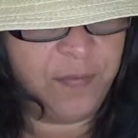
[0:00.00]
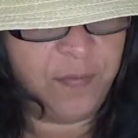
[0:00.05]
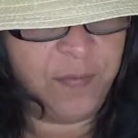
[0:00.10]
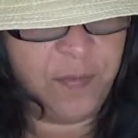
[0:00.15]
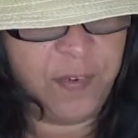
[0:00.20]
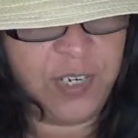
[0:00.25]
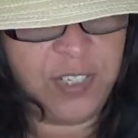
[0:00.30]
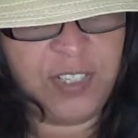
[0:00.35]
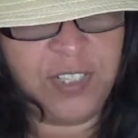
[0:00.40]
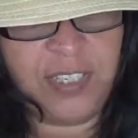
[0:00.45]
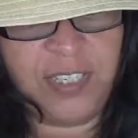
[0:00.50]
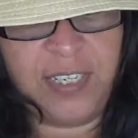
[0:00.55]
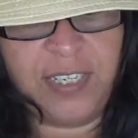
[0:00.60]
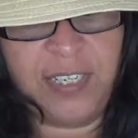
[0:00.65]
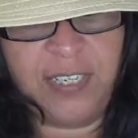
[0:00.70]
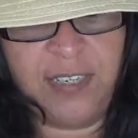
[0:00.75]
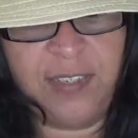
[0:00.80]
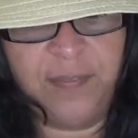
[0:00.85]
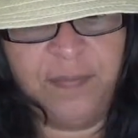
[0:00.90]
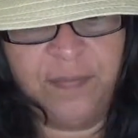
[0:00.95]
what
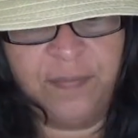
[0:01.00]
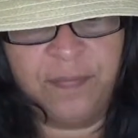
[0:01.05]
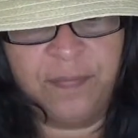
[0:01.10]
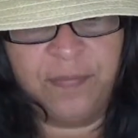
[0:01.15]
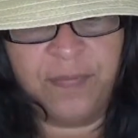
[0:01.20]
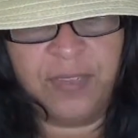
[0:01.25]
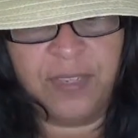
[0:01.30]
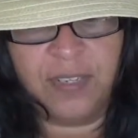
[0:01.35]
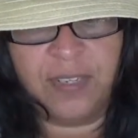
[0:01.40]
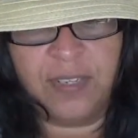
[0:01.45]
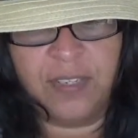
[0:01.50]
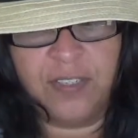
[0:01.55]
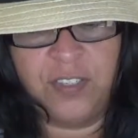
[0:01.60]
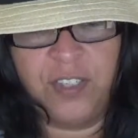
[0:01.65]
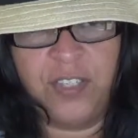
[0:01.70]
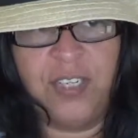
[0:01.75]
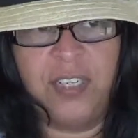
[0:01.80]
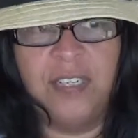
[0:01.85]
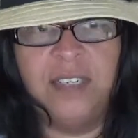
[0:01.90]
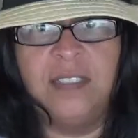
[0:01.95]
she
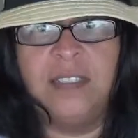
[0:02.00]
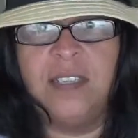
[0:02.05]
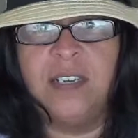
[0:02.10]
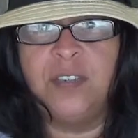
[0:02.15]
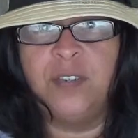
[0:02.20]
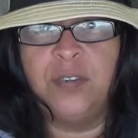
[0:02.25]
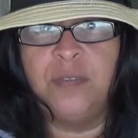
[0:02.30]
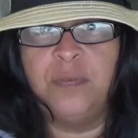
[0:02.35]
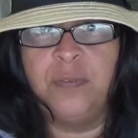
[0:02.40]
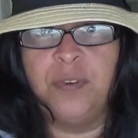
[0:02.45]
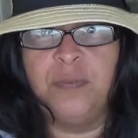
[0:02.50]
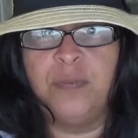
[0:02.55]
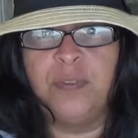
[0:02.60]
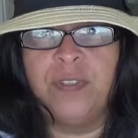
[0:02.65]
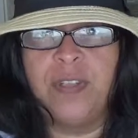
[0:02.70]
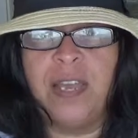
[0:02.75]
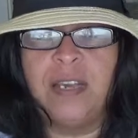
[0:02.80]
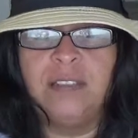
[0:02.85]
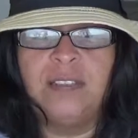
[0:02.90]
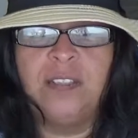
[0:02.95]
is,
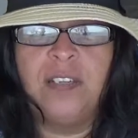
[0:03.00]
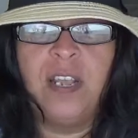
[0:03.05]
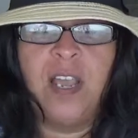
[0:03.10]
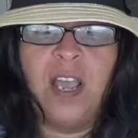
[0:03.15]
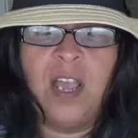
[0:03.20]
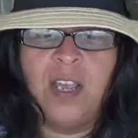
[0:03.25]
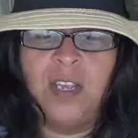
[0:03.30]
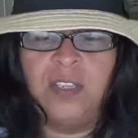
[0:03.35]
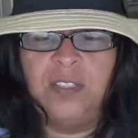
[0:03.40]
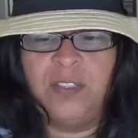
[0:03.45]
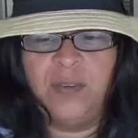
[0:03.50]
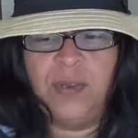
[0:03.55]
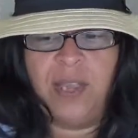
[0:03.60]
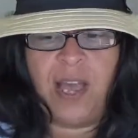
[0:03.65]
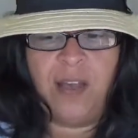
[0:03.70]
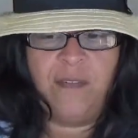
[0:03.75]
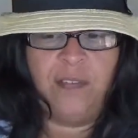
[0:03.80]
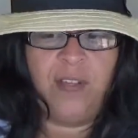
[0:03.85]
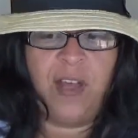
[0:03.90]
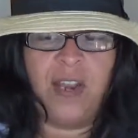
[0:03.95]
144,000. And so we
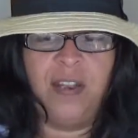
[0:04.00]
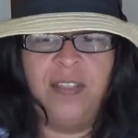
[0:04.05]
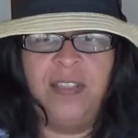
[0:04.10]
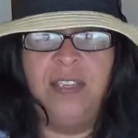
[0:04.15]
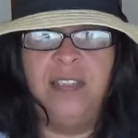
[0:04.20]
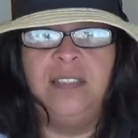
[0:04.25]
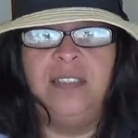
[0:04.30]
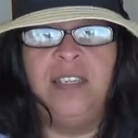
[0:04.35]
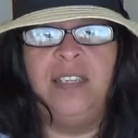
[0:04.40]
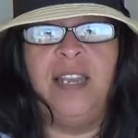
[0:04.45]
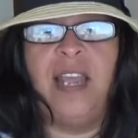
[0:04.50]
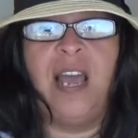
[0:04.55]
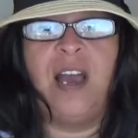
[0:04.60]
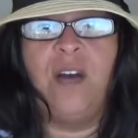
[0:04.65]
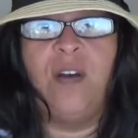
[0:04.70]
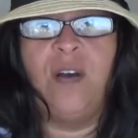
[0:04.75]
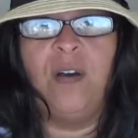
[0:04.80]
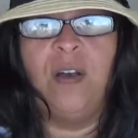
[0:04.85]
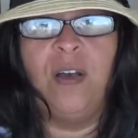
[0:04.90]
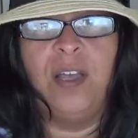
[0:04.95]
have a lot of things that
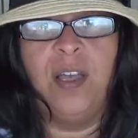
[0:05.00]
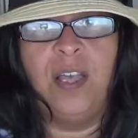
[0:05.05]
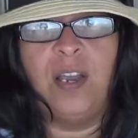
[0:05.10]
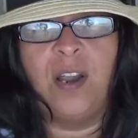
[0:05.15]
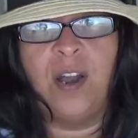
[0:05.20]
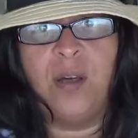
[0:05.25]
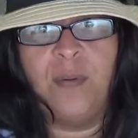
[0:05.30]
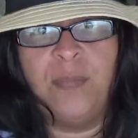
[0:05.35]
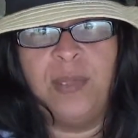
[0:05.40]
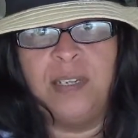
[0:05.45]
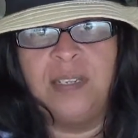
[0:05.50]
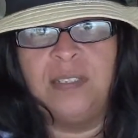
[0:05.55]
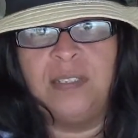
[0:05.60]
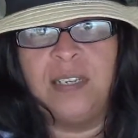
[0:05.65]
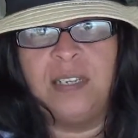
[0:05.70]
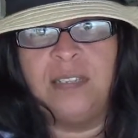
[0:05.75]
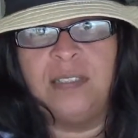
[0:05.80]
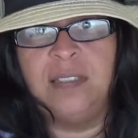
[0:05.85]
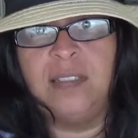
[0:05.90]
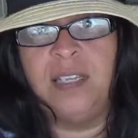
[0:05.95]
now it all makes
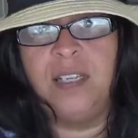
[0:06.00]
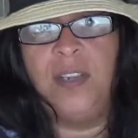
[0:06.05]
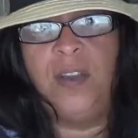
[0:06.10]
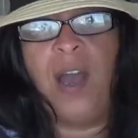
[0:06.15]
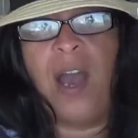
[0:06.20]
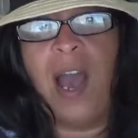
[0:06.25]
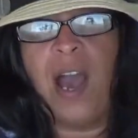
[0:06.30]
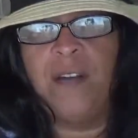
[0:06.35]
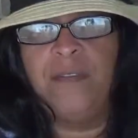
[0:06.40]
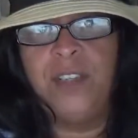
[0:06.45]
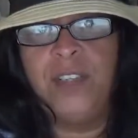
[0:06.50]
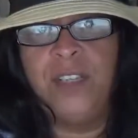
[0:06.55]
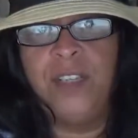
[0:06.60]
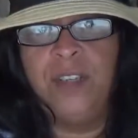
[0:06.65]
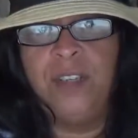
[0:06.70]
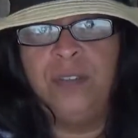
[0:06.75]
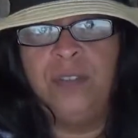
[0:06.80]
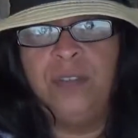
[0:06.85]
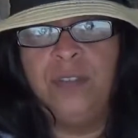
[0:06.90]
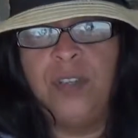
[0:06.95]
sense that you have to
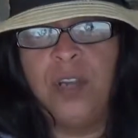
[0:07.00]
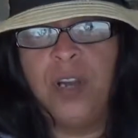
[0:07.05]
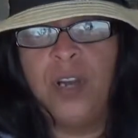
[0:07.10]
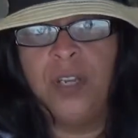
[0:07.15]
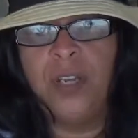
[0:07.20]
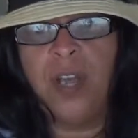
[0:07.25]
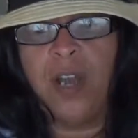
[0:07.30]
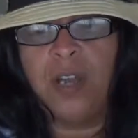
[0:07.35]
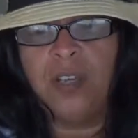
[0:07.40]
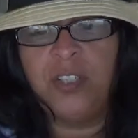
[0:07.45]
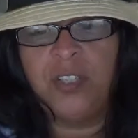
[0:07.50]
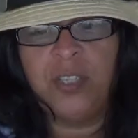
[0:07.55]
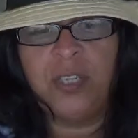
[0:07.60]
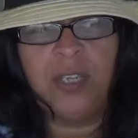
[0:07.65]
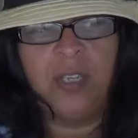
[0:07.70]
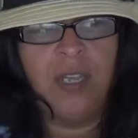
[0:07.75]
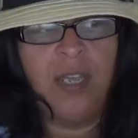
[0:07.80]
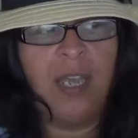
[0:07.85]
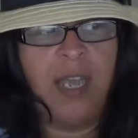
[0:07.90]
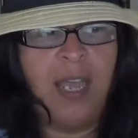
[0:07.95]
use Yah and
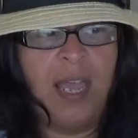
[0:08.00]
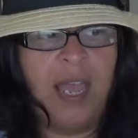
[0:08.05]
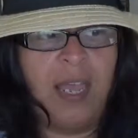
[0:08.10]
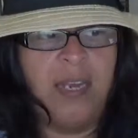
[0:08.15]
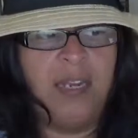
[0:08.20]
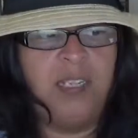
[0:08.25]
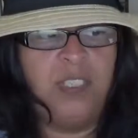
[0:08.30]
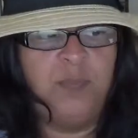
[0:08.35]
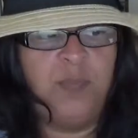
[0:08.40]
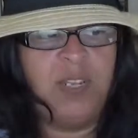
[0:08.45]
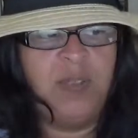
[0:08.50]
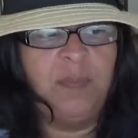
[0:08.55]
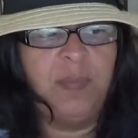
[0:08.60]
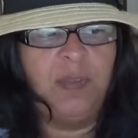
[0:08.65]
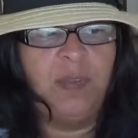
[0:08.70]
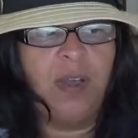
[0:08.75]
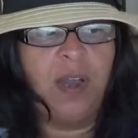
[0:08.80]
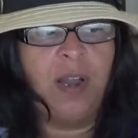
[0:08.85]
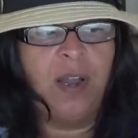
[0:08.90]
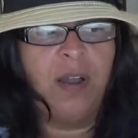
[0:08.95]
Yasha, and his
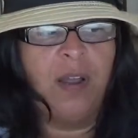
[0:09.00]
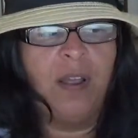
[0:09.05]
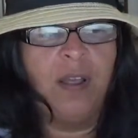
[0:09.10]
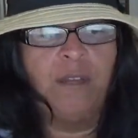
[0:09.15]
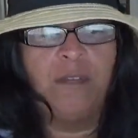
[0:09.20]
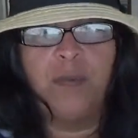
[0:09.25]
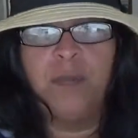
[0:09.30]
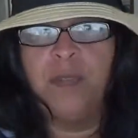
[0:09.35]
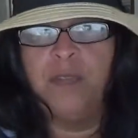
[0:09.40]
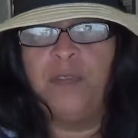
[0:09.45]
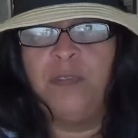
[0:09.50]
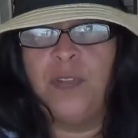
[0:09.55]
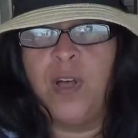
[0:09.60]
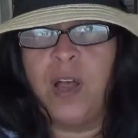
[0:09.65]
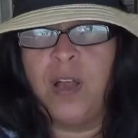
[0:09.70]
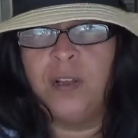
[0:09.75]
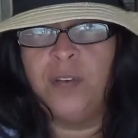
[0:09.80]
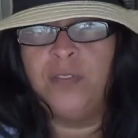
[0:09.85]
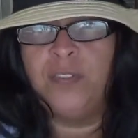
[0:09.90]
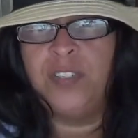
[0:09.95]
people are from the
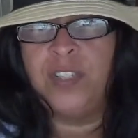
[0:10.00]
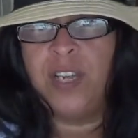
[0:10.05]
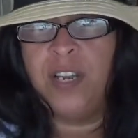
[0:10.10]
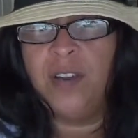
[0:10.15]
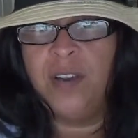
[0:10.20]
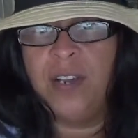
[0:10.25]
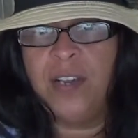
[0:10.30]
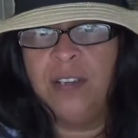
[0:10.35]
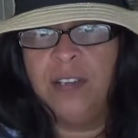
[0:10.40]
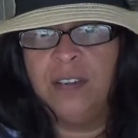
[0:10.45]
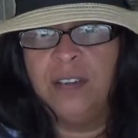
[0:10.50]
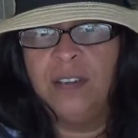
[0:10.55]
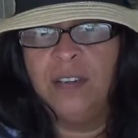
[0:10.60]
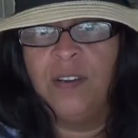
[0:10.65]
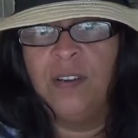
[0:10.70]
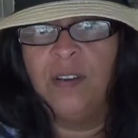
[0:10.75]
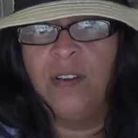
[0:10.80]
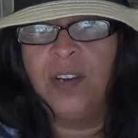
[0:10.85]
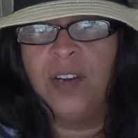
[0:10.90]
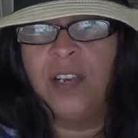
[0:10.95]
flock of Sharon
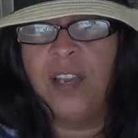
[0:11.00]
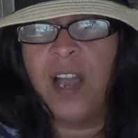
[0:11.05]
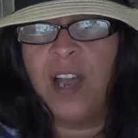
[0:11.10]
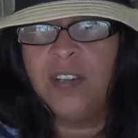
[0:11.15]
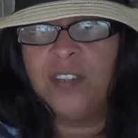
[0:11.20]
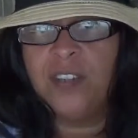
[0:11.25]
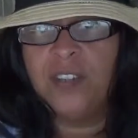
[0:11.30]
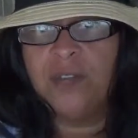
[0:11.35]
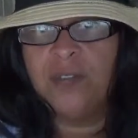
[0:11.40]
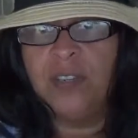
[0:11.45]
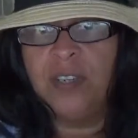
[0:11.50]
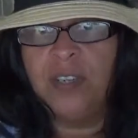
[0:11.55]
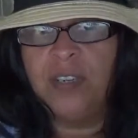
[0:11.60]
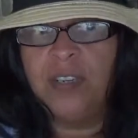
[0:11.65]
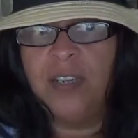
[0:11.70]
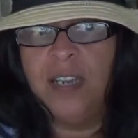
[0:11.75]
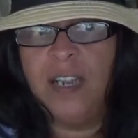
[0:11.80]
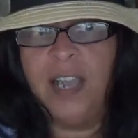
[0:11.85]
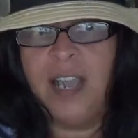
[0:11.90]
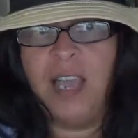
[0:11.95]
or
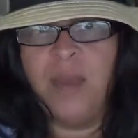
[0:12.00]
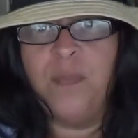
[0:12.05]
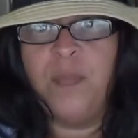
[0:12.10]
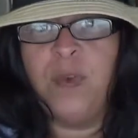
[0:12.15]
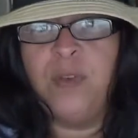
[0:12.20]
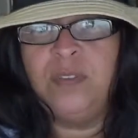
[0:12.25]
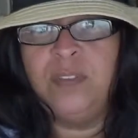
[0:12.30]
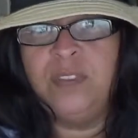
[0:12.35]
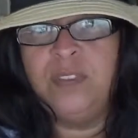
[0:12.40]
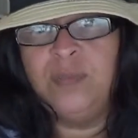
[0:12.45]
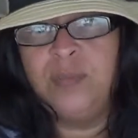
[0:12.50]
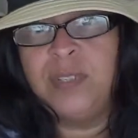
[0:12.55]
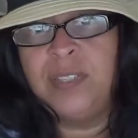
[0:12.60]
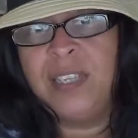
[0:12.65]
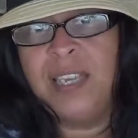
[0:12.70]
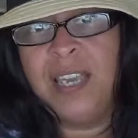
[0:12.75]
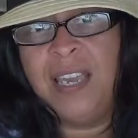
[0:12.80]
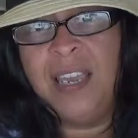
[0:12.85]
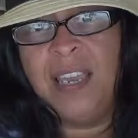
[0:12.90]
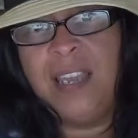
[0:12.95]
Yashurun, and Moses
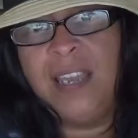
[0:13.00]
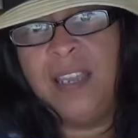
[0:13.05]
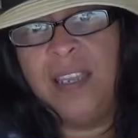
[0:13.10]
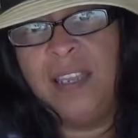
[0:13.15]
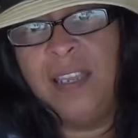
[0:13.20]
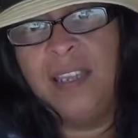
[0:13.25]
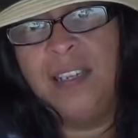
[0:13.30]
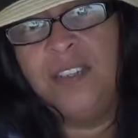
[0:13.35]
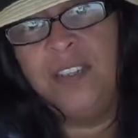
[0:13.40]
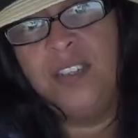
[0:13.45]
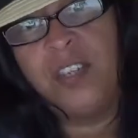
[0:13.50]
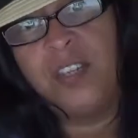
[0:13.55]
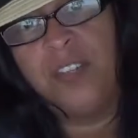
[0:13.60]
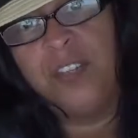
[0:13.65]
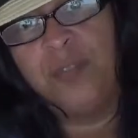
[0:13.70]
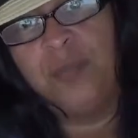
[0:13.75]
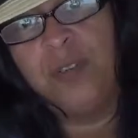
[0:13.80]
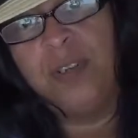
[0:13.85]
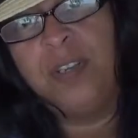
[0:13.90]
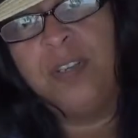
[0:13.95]
was king in
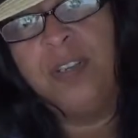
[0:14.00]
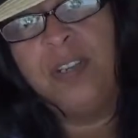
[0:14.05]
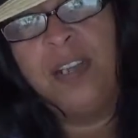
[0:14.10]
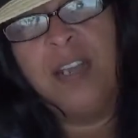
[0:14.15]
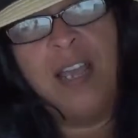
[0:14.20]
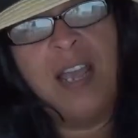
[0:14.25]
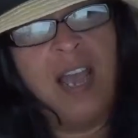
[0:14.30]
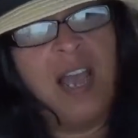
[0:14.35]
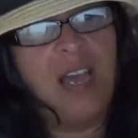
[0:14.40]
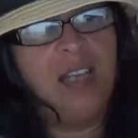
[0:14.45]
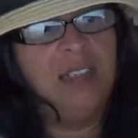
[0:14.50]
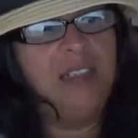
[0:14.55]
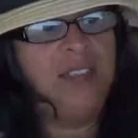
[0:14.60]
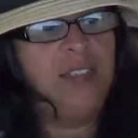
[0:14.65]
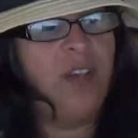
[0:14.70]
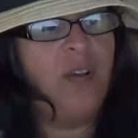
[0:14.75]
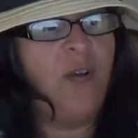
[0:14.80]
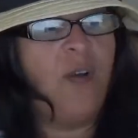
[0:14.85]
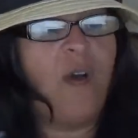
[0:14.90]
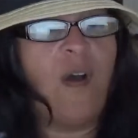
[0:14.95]
Jeshurun. And
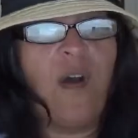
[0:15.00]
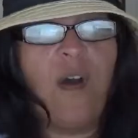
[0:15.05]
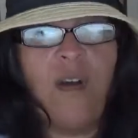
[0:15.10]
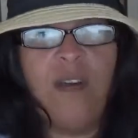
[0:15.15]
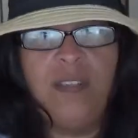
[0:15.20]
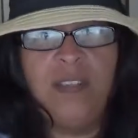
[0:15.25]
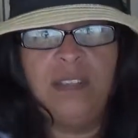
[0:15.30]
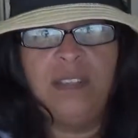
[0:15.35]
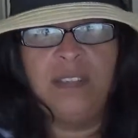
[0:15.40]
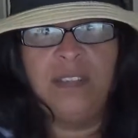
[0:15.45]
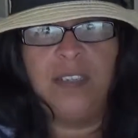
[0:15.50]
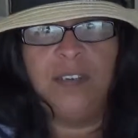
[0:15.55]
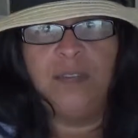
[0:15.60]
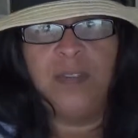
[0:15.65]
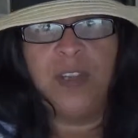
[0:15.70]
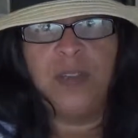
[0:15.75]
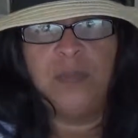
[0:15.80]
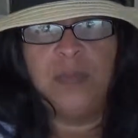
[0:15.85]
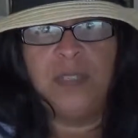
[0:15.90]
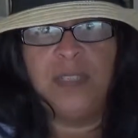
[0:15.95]
so all this
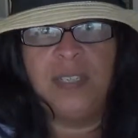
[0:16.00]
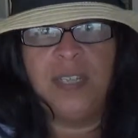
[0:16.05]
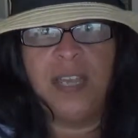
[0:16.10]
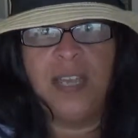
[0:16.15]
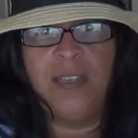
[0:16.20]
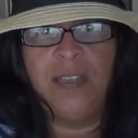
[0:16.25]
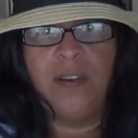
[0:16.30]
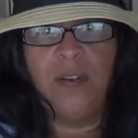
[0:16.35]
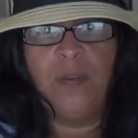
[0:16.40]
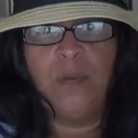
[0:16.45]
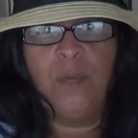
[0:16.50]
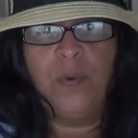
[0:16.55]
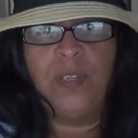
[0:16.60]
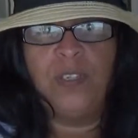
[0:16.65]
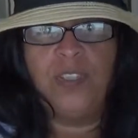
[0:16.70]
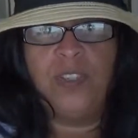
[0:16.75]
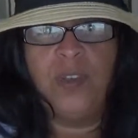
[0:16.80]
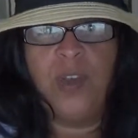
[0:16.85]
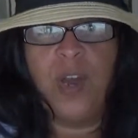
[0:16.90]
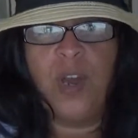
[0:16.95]
stuff comes together
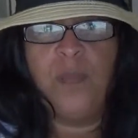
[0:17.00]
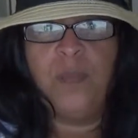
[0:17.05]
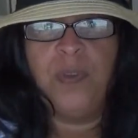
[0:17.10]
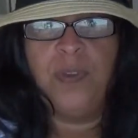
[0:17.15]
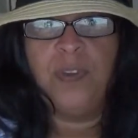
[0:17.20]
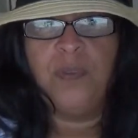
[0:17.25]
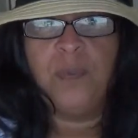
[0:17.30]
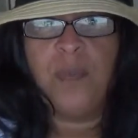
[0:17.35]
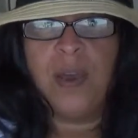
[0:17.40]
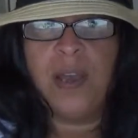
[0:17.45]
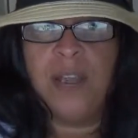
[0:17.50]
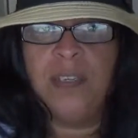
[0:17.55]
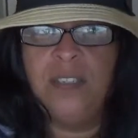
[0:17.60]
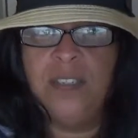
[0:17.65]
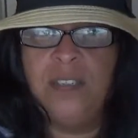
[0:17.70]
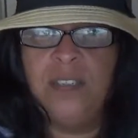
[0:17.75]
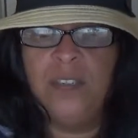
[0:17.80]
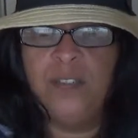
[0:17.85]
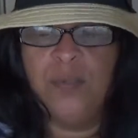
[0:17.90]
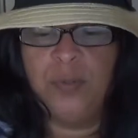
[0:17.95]
once you open your mind
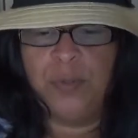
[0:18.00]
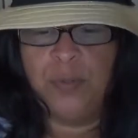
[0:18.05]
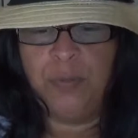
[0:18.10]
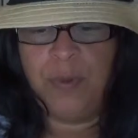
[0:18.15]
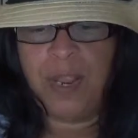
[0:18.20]
to the true